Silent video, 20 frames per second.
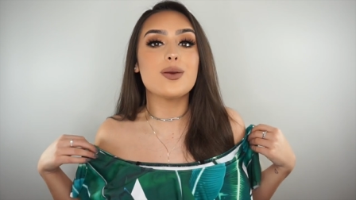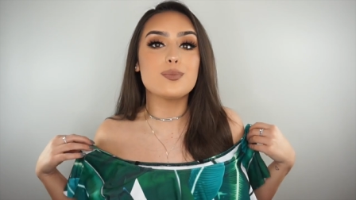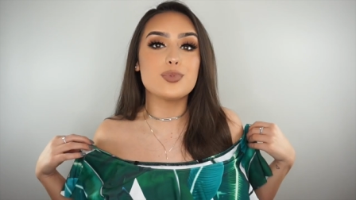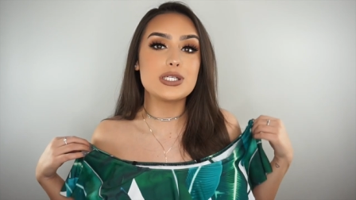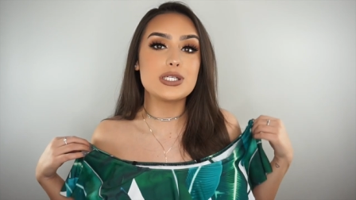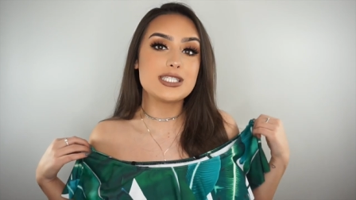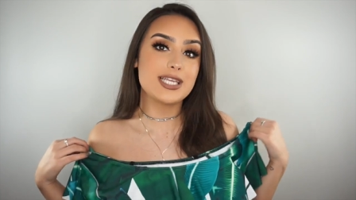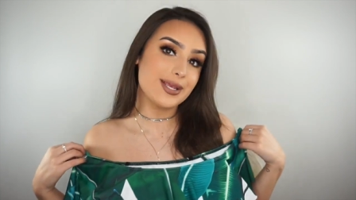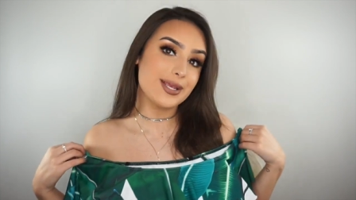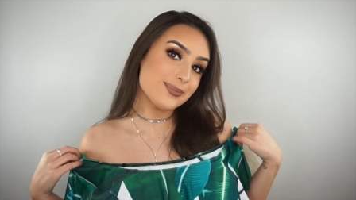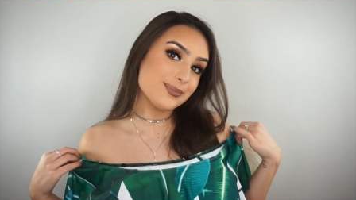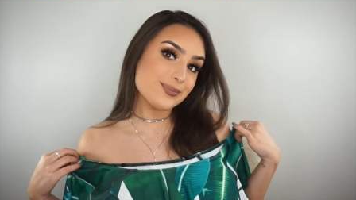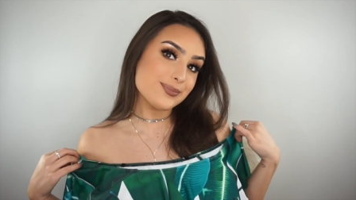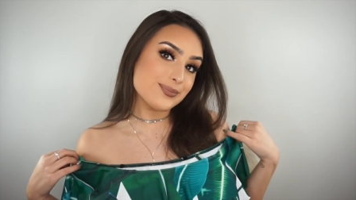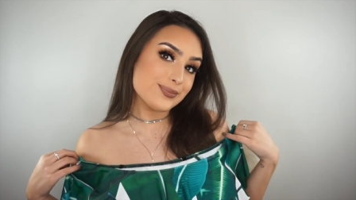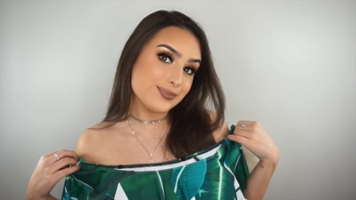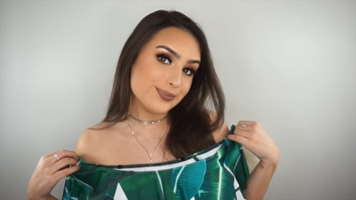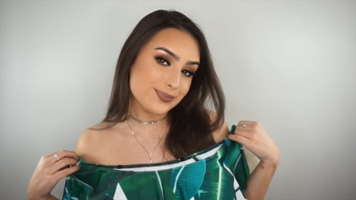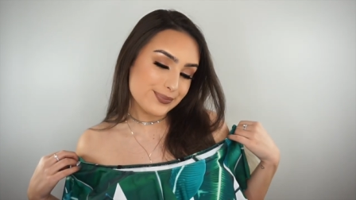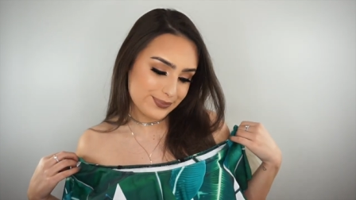and pretty
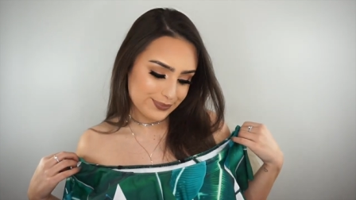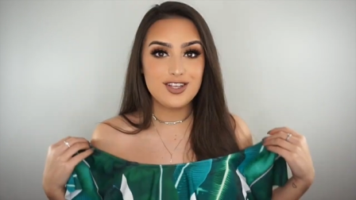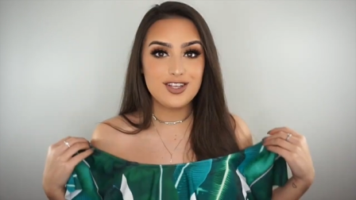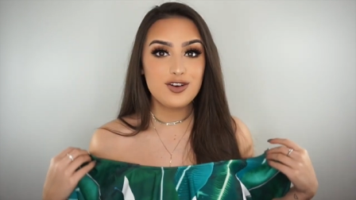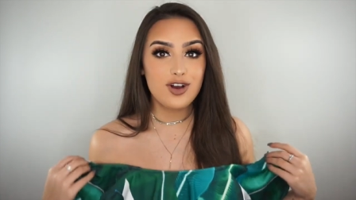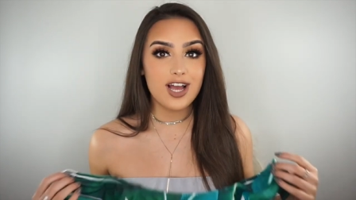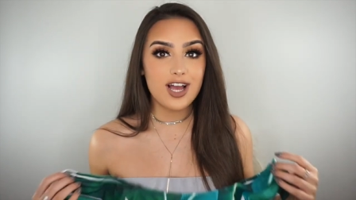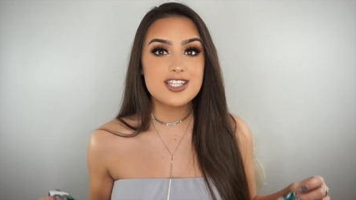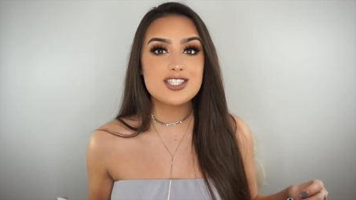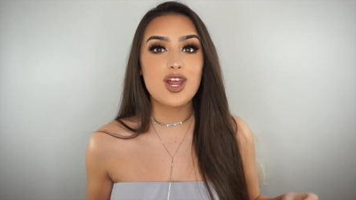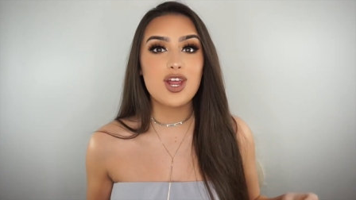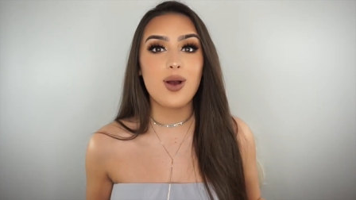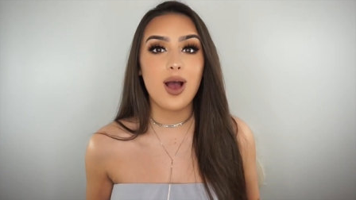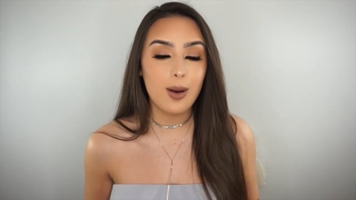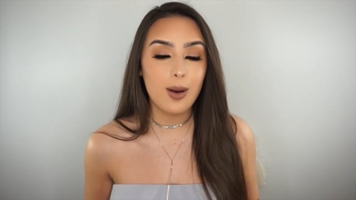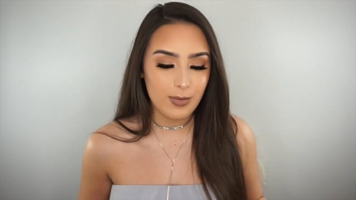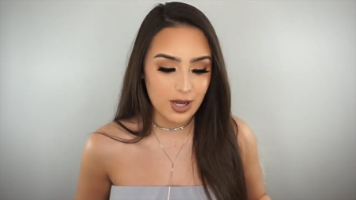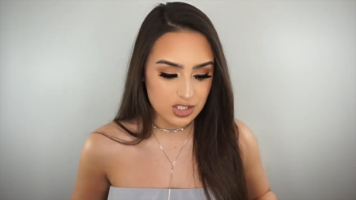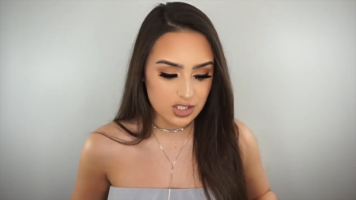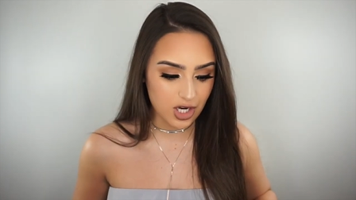you guys know
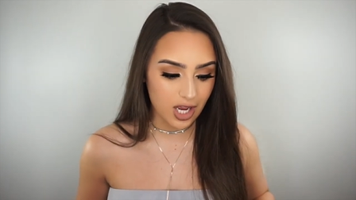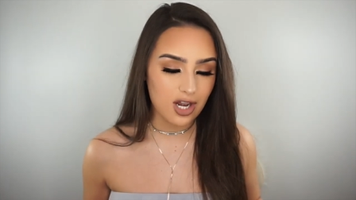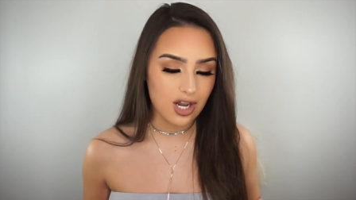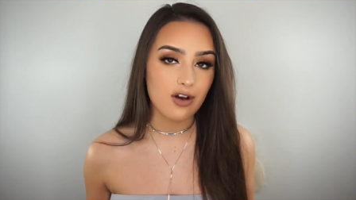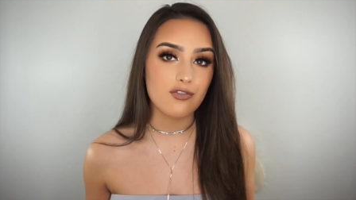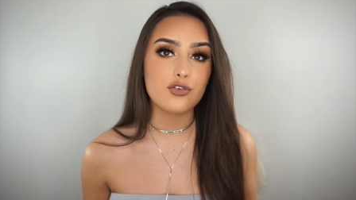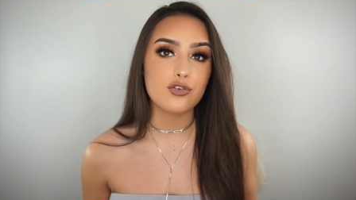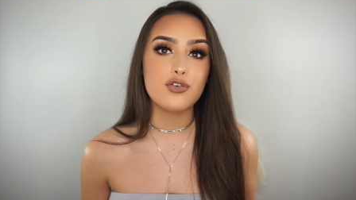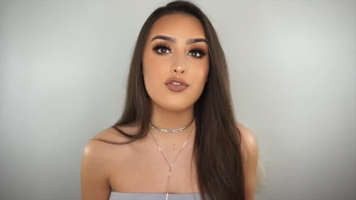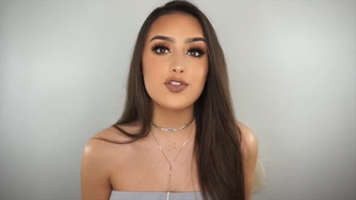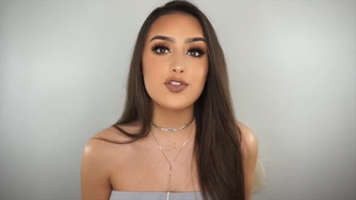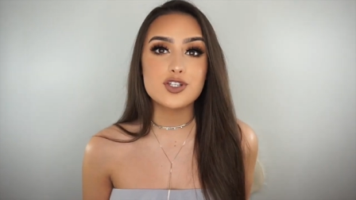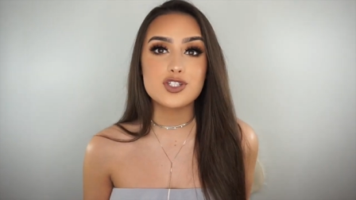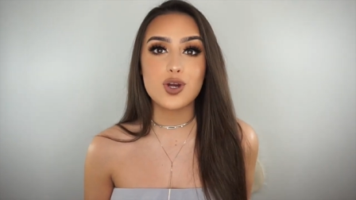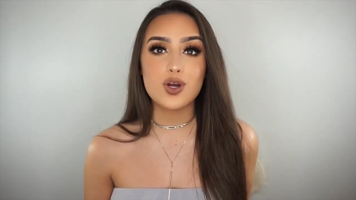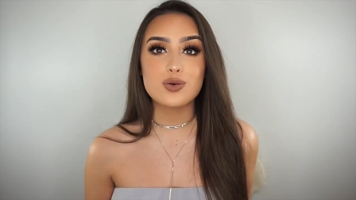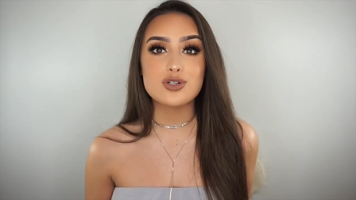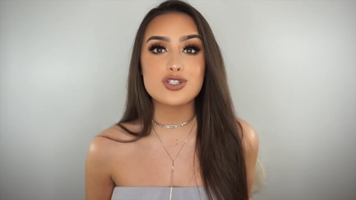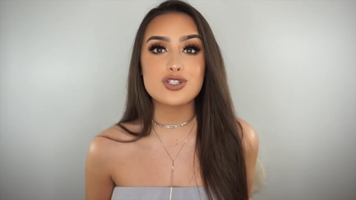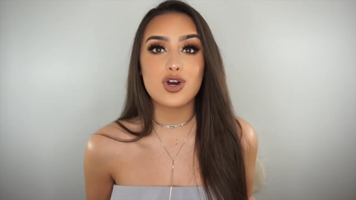how much I love
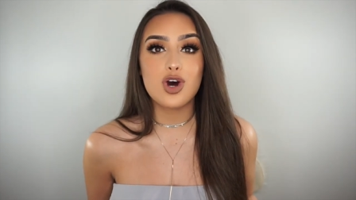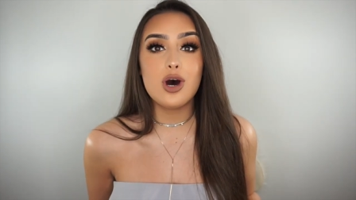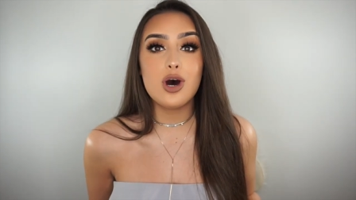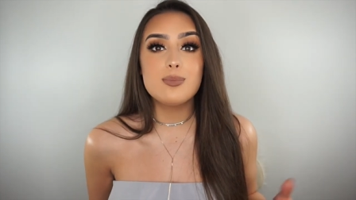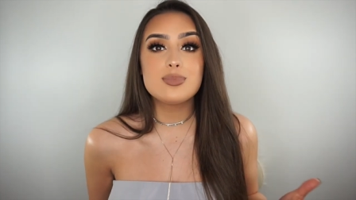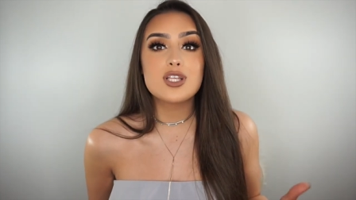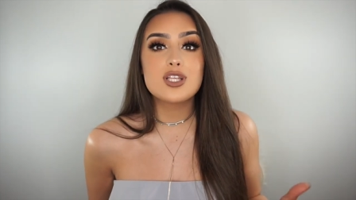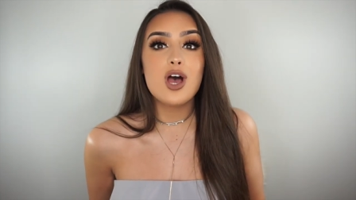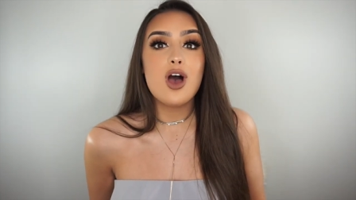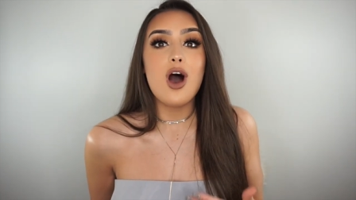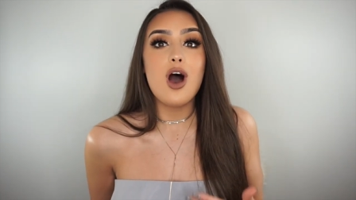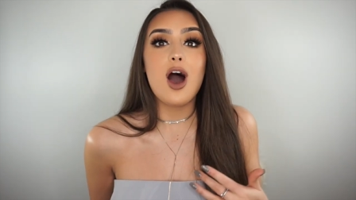off-the-shoulder tops.